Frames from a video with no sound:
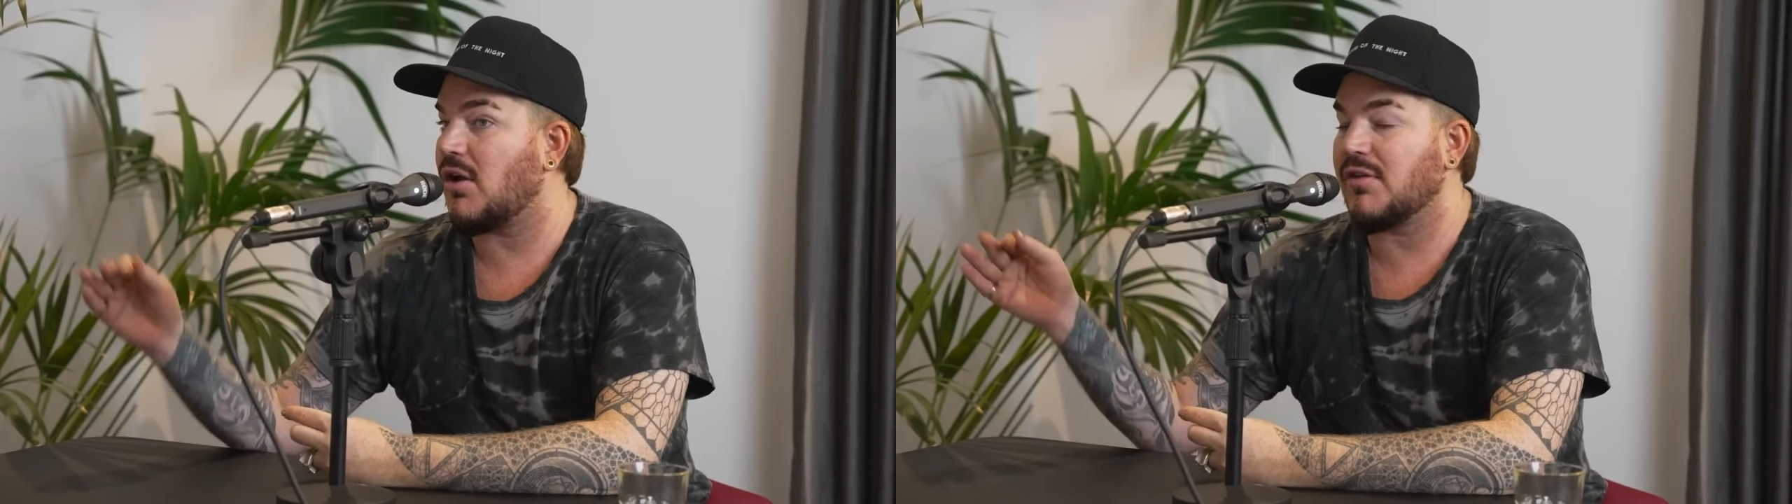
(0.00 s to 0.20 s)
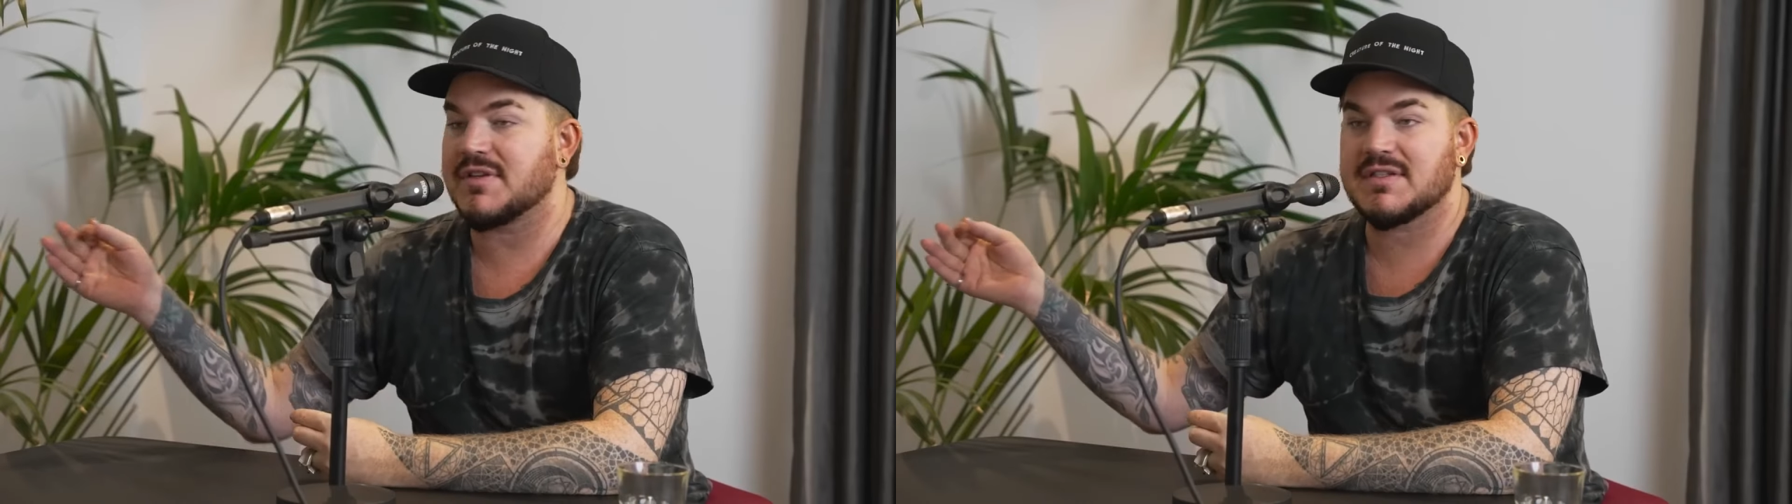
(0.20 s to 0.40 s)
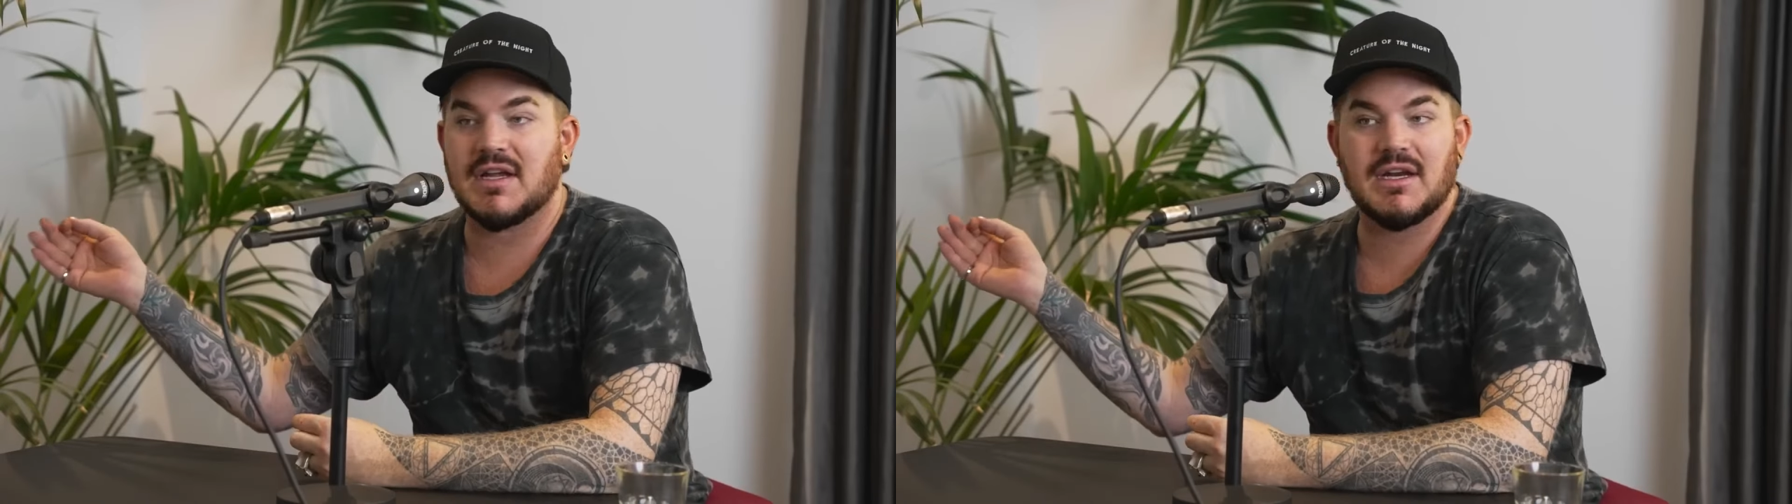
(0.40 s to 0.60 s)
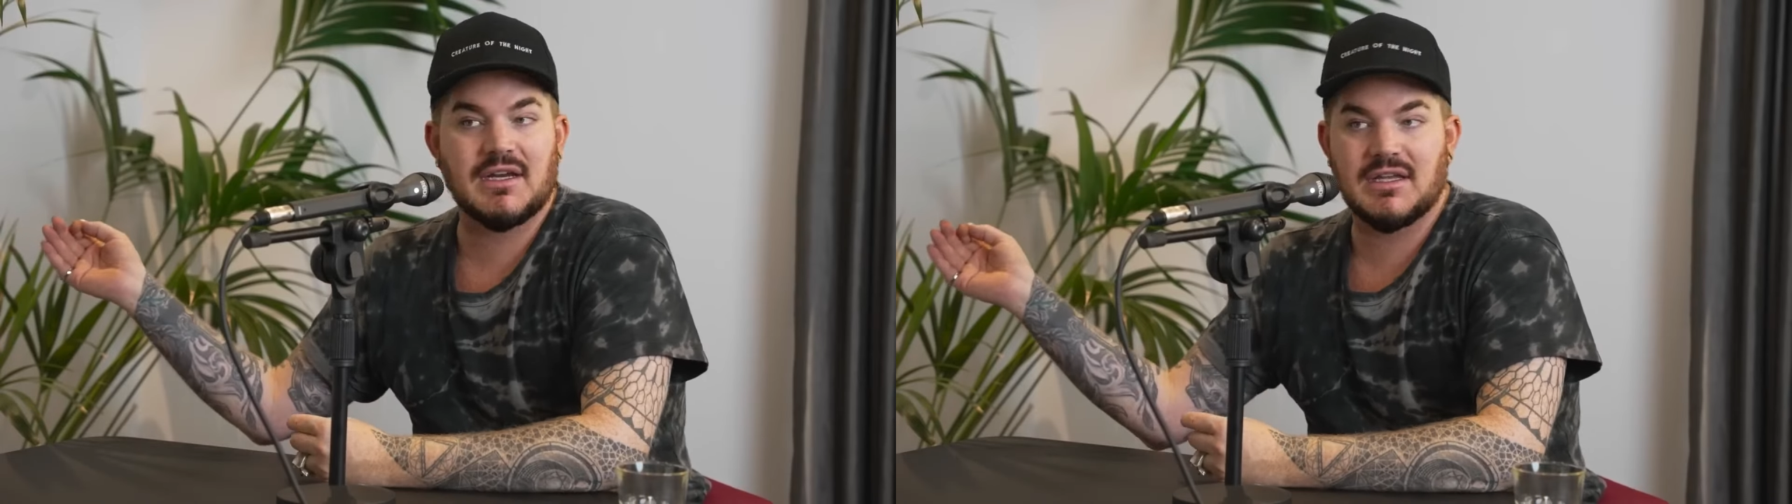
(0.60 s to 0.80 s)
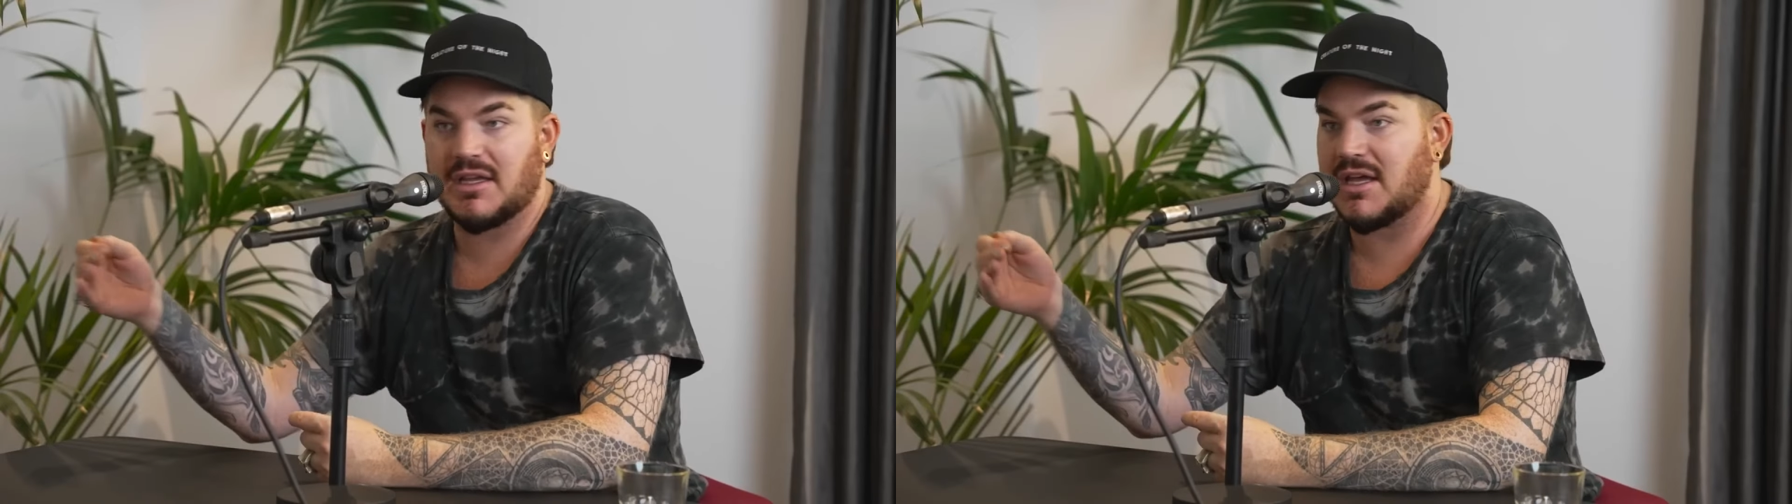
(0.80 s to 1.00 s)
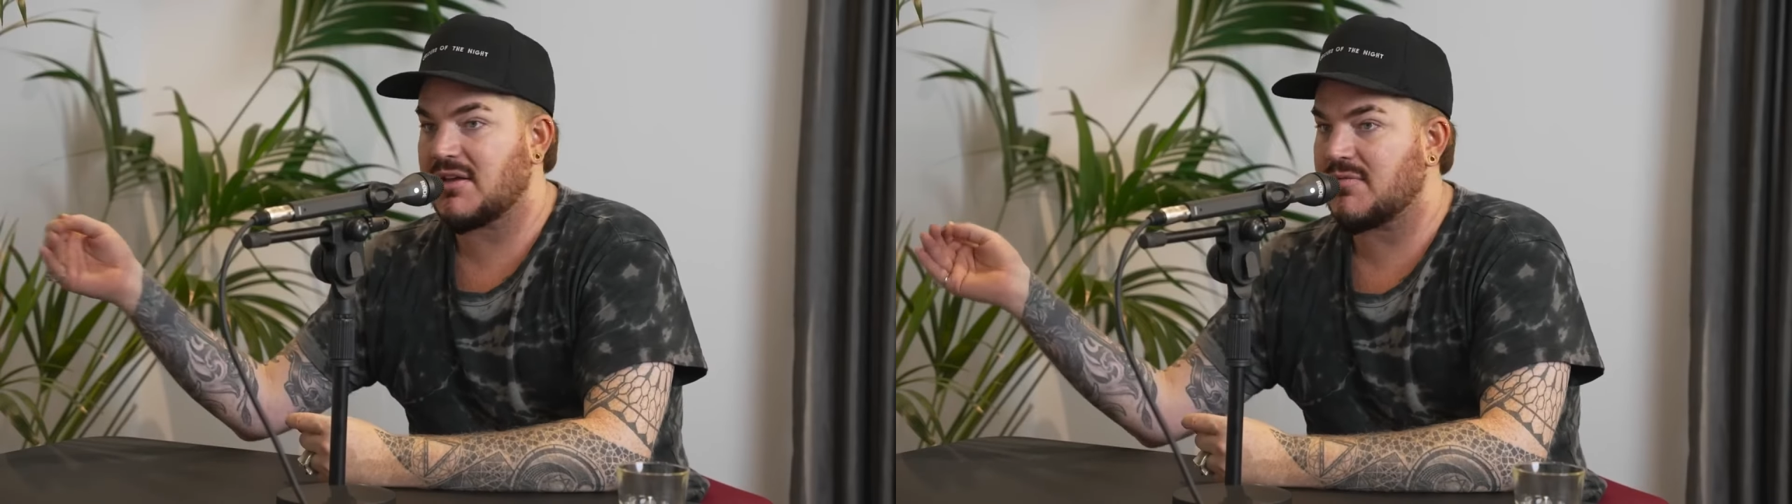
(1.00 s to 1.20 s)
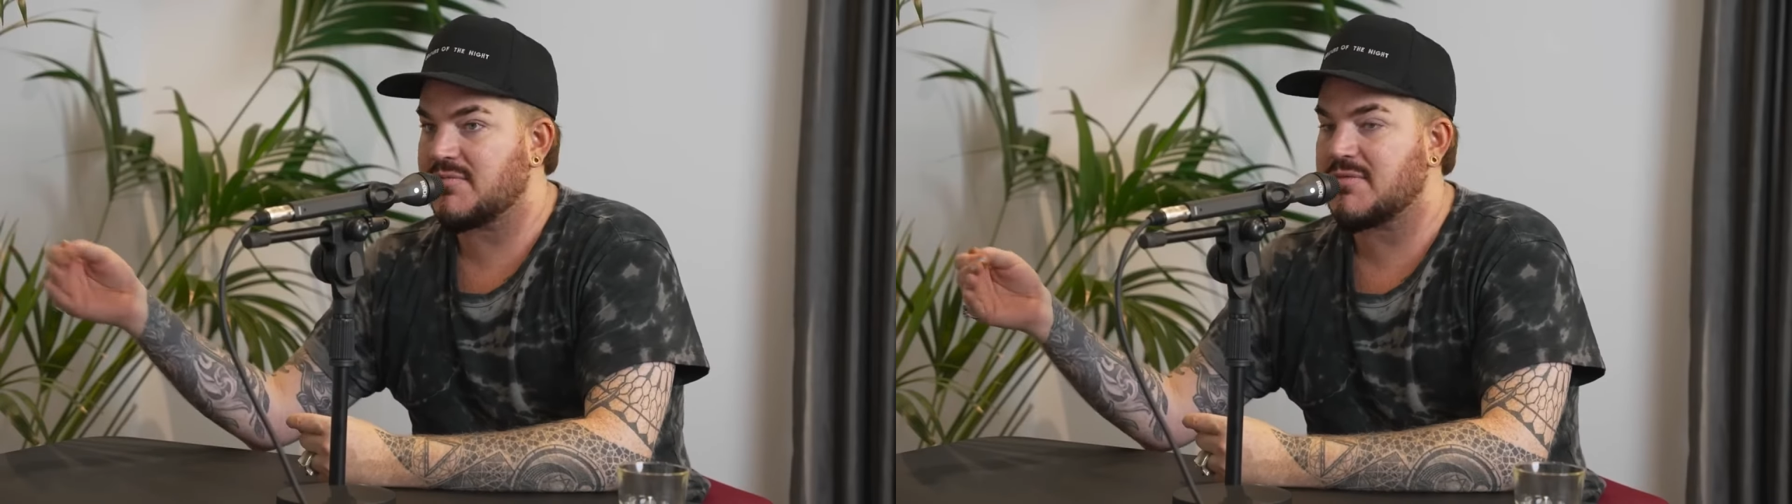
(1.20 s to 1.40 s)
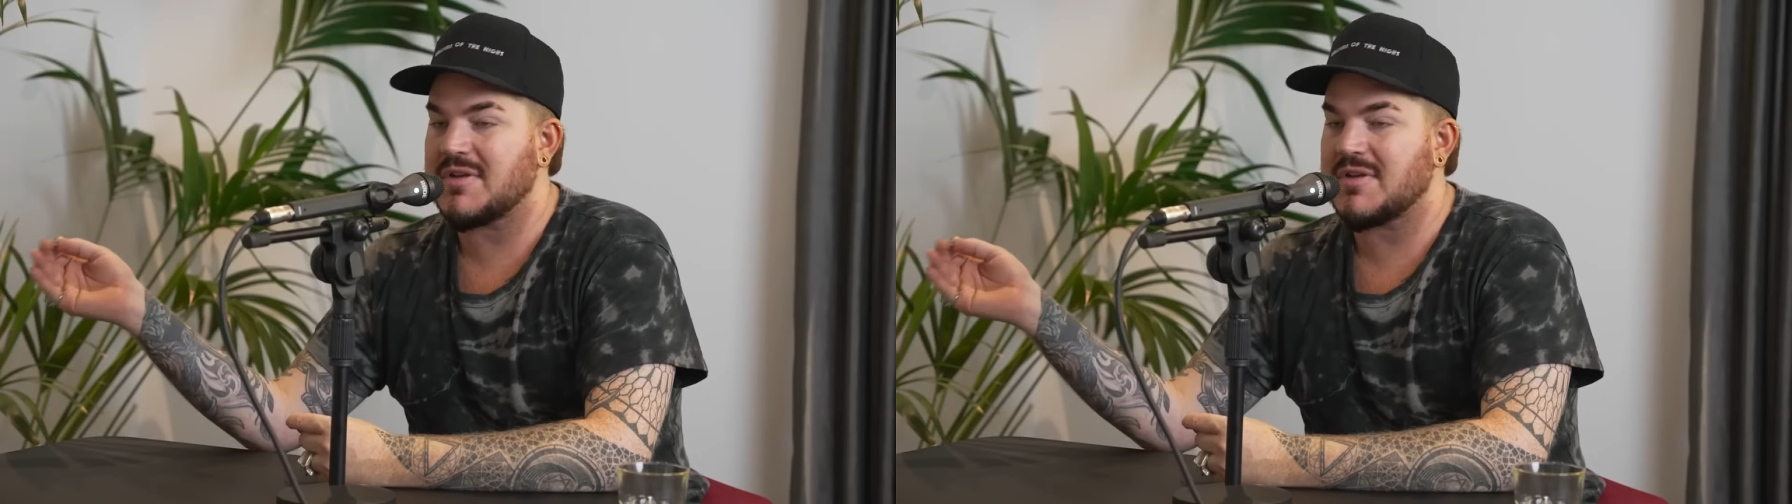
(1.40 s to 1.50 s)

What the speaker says: all of a sudden can like